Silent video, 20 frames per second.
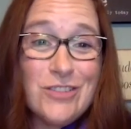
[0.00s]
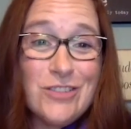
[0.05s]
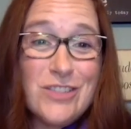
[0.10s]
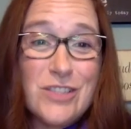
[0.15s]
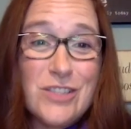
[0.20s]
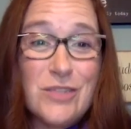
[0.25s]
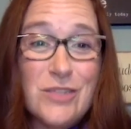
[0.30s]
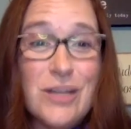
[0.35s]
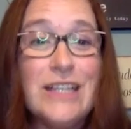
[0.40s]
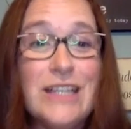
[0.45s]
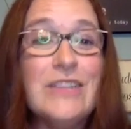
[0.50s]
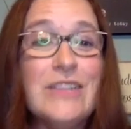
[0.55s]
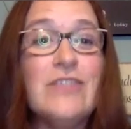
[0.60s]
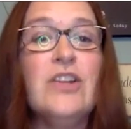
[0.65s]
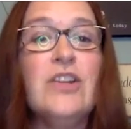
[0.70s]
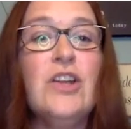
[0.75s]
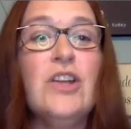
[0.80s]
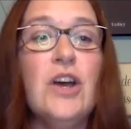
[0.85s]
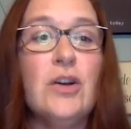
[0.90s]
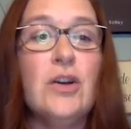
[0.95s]
So I didn't
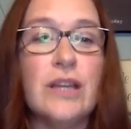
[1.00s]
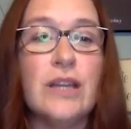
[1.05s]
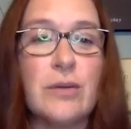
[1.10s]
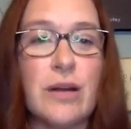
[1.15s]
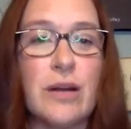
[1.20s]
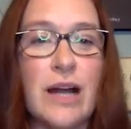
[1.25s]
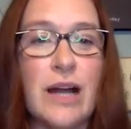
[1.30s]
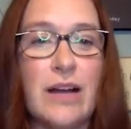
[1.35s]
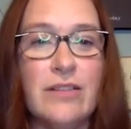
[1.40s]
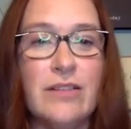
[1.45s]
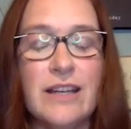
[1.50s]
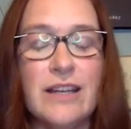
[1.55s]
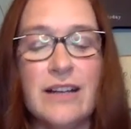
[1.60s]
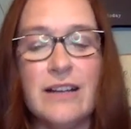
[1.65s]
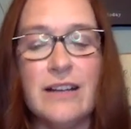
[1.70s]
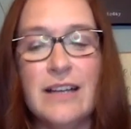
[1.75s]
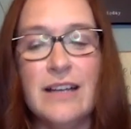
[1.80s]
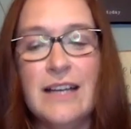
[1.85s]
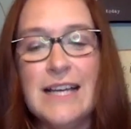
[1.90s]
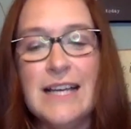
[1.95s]
even know they were out there
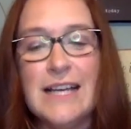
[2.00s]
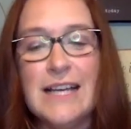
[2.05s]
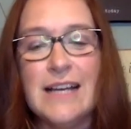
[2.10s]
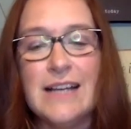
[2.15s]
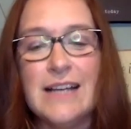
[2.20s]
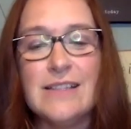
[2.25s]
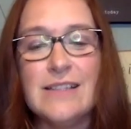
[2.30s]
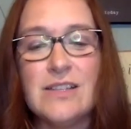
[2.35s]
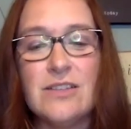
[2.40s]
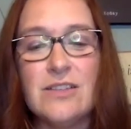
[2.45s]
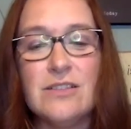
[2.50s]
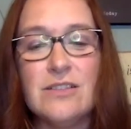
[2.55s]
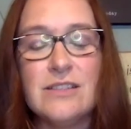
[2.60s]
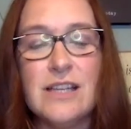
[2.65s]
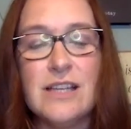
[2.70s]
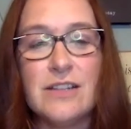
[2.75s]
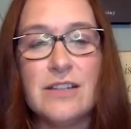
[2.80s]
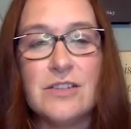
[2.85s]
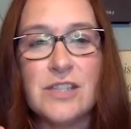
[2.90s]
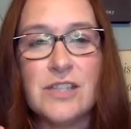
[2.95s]
until
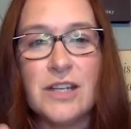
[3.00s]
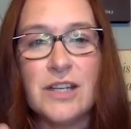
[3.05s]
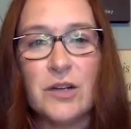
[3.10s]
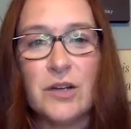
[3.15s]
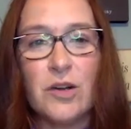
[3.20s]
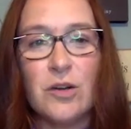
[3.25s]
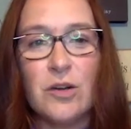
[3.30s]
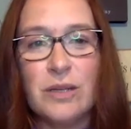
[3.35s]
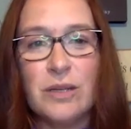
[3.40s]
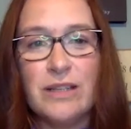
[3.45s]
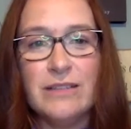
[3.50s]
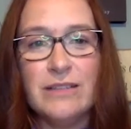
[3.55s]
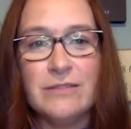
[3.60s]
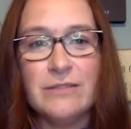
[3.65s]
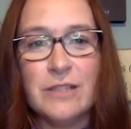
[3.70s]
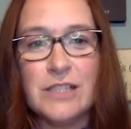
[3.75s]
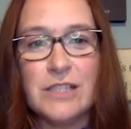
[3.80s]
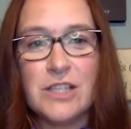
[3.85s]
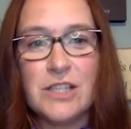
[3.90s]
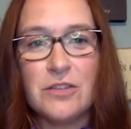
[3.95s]
Dr. Sinacropi
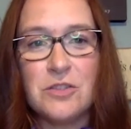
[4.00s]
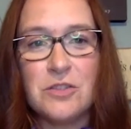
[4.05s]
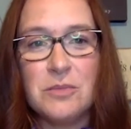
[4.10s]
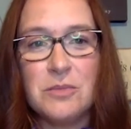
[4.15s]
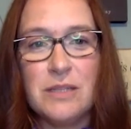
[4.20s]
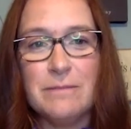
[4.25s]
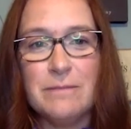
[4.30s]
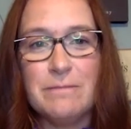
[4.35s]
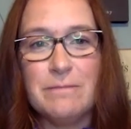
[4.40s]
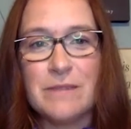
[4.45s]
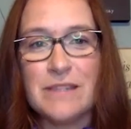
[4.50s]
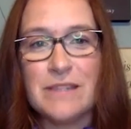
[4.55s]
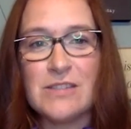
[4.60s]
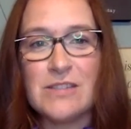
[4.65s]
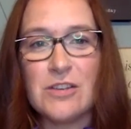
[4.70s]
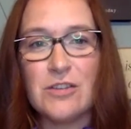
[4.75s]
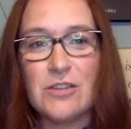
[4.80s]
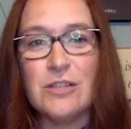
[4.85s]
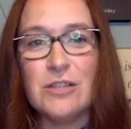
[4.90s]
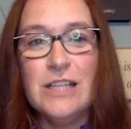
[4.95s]
reached out to me
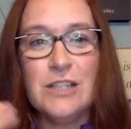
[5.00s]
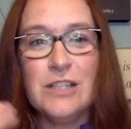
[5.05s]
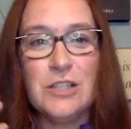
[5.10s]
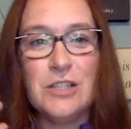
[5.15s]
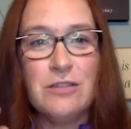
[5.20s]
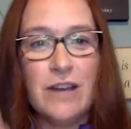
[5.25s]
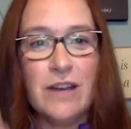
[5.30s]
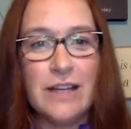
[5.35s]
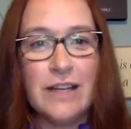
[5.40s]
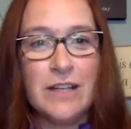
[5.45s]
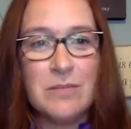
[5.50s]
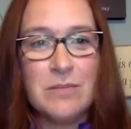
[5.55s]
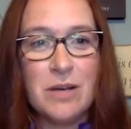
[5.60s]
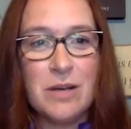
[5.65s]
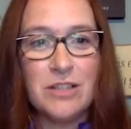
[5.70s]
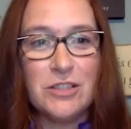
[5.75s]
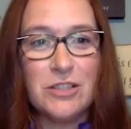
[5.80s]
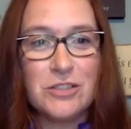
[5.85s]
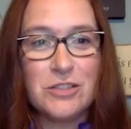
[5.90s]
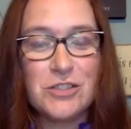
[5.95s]
so you've had him on
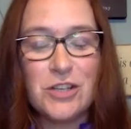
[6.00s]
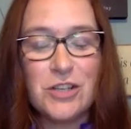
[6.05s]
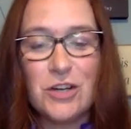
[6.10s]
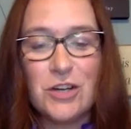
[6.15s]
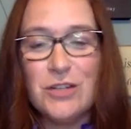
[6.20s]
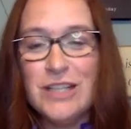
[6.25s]
your show.